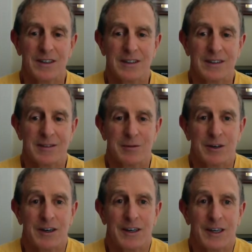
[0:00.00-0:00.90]
it's
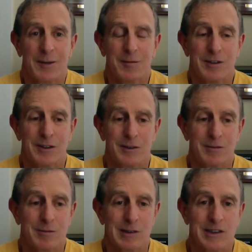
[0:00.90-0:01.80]
where I am,
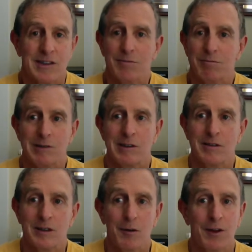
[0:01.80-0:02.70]
so we're going
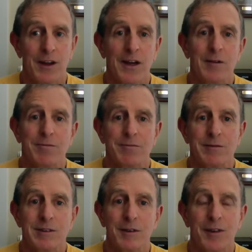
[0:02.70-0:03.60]
to go with that.
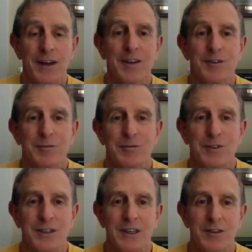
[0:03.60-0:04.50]
So thanks.
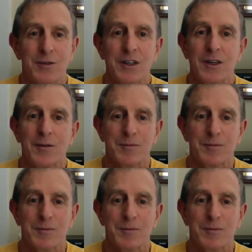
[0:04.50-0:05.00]
See you next week.